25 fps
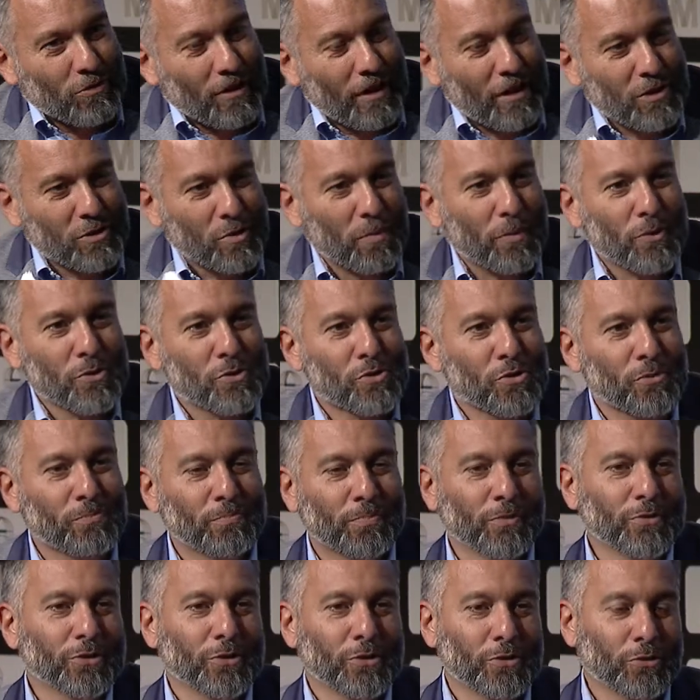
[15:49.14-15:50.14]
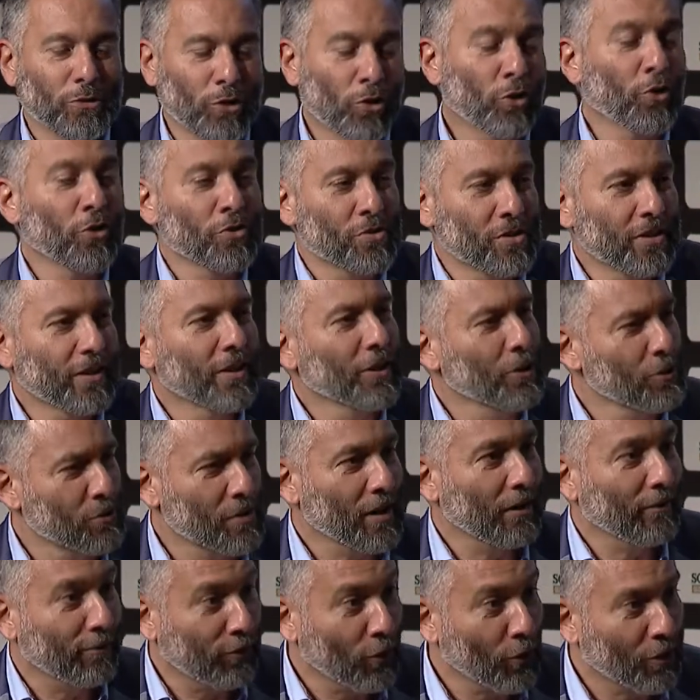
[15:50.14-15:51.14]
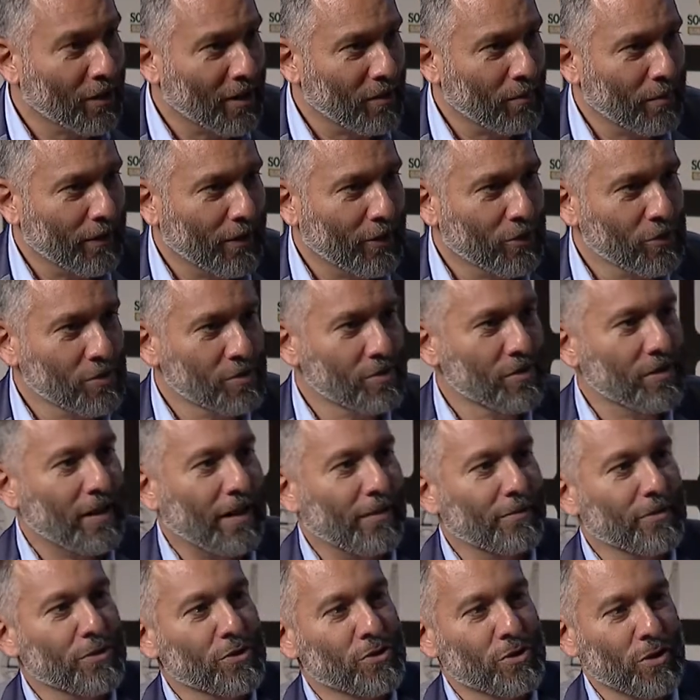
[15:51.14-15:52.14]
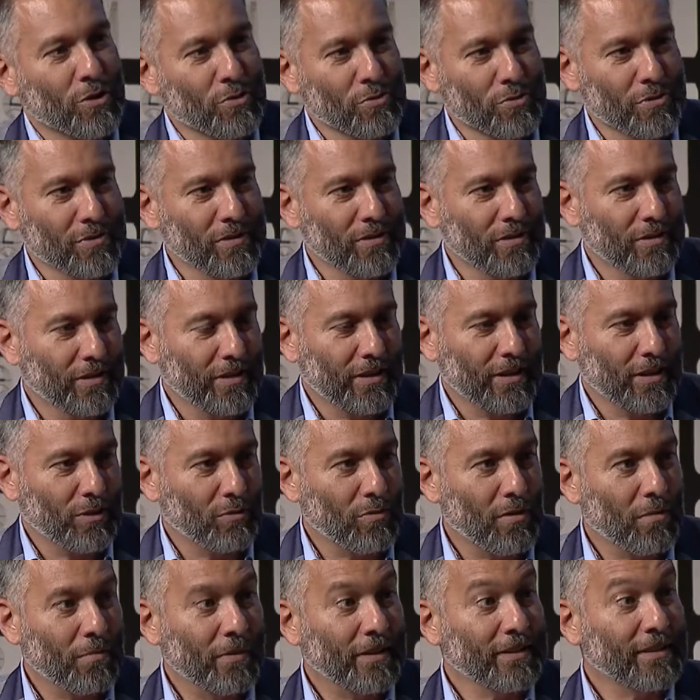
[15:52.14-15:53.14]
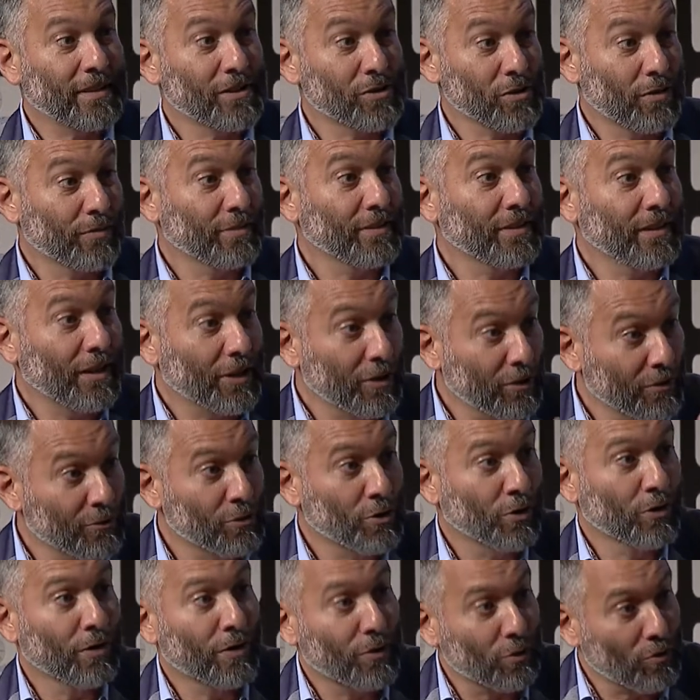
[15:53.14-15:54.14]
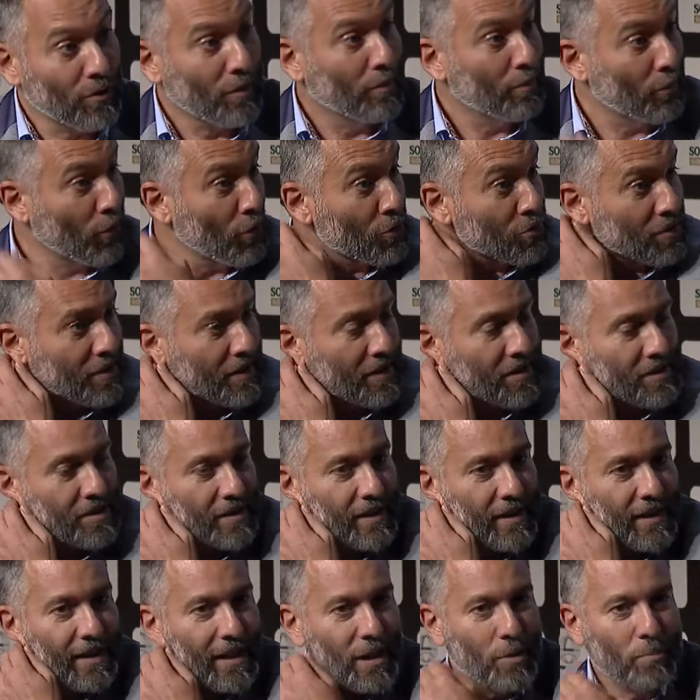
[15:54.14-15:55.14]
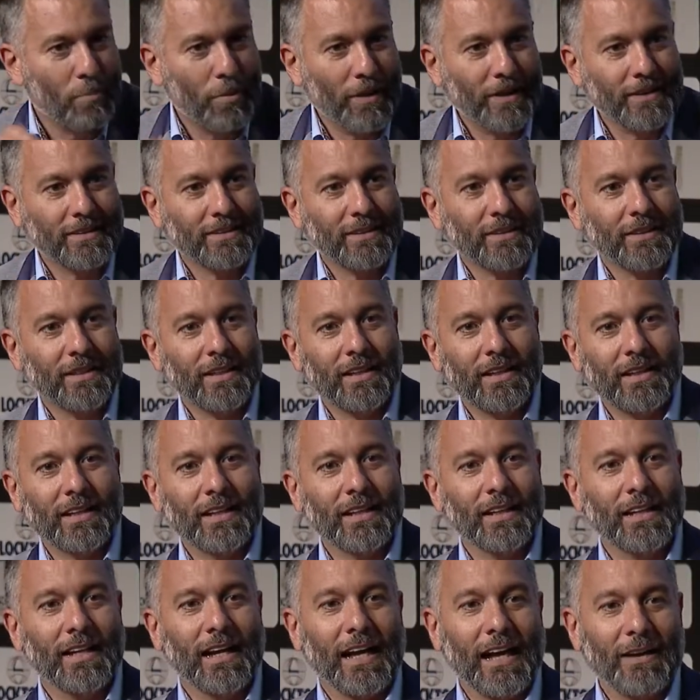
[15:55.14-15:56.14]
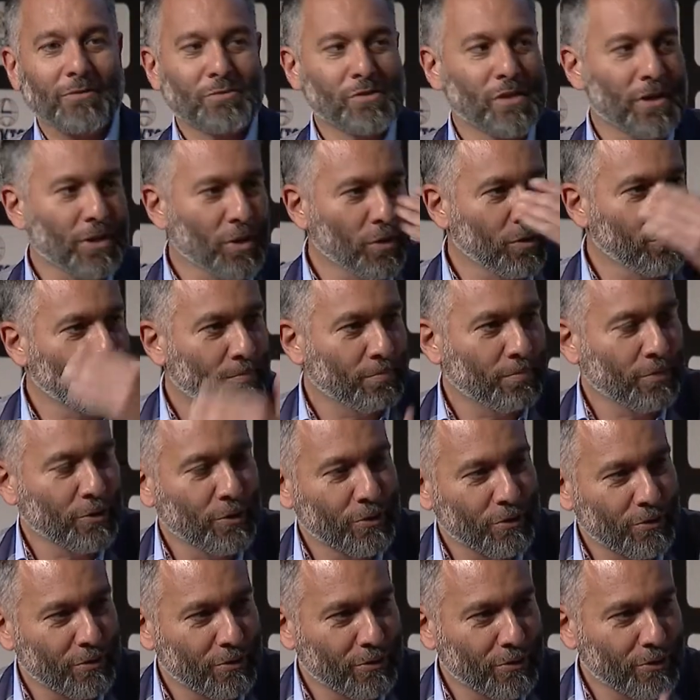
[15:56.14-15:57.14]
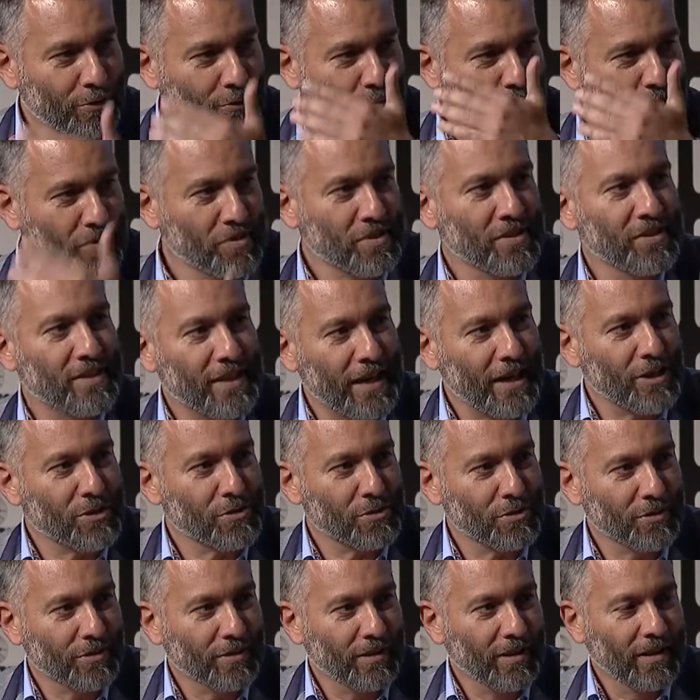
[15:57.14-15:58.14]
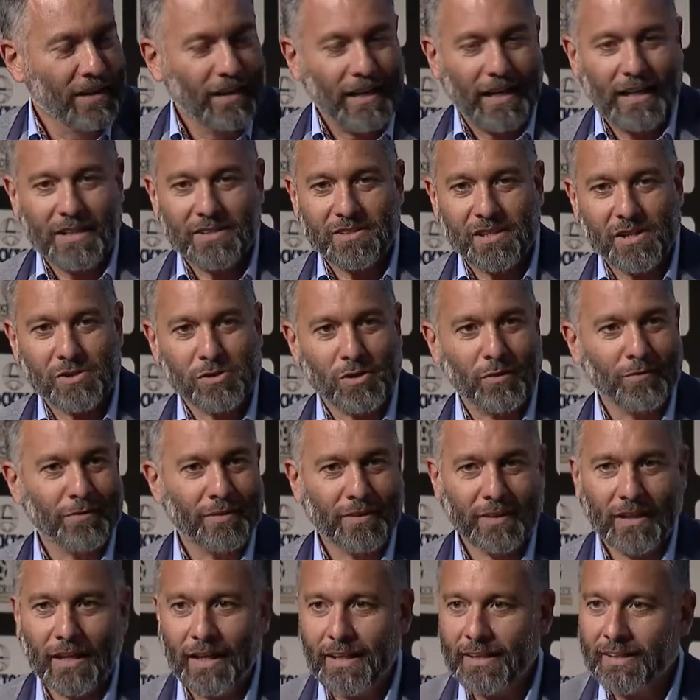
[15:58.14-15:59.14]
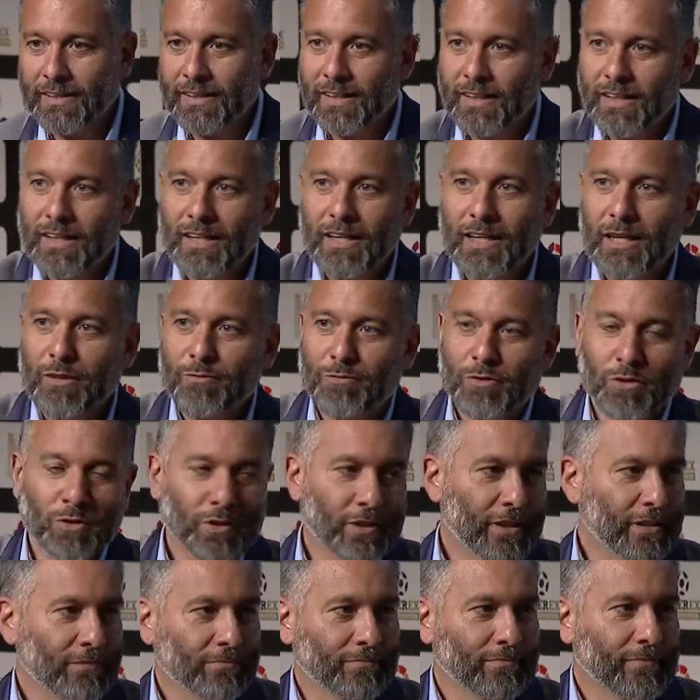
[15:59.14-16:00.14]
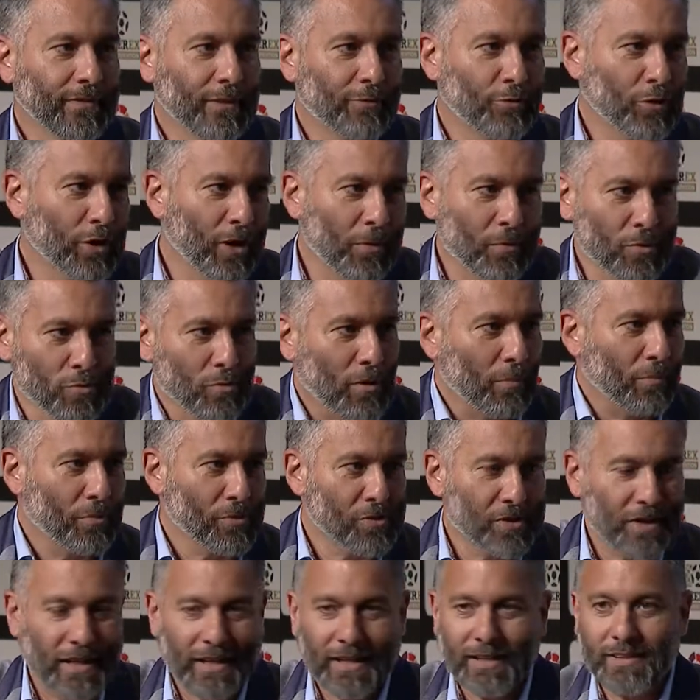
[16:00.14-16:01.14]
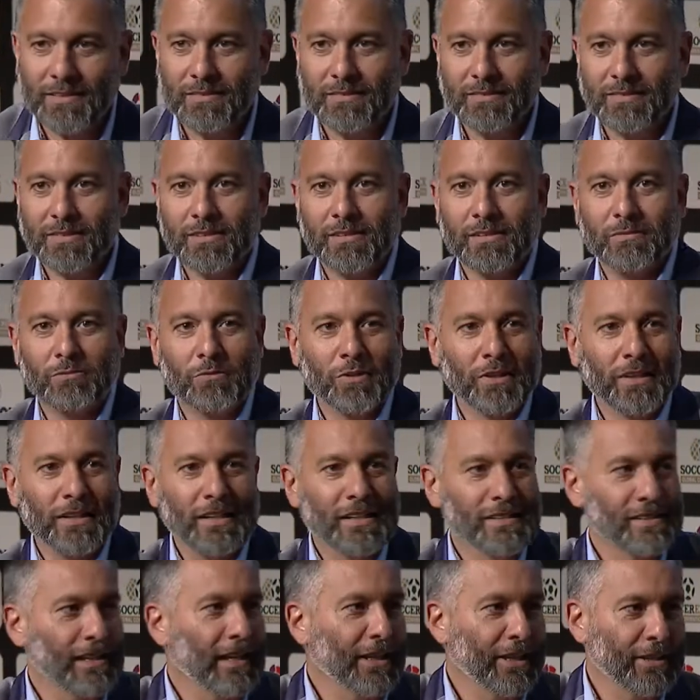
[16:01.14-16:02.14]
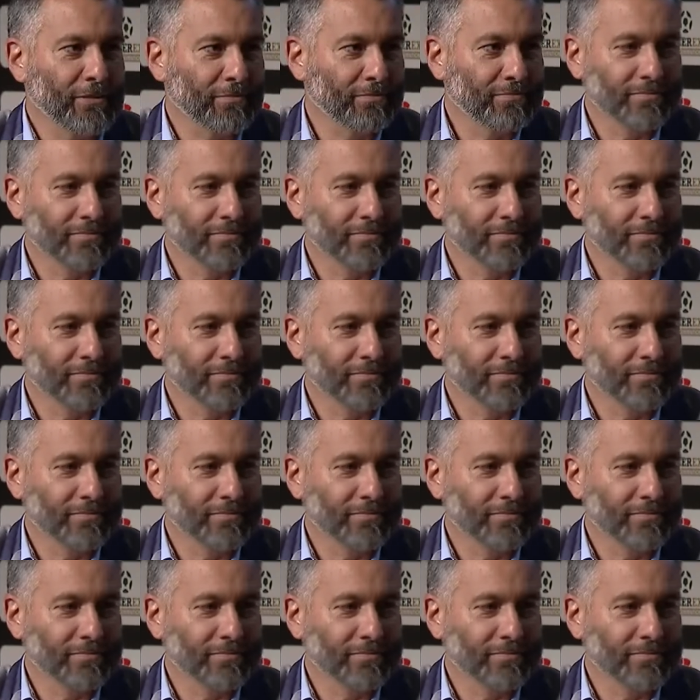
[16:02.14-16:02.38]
I suppose you, you, don't consider yourself lucky because having chosen uh, Juan Mata is something that you've done through a process. But uh, I've seen you, your, your presentation, and it says something like, if you, if you give us 1%, really it's like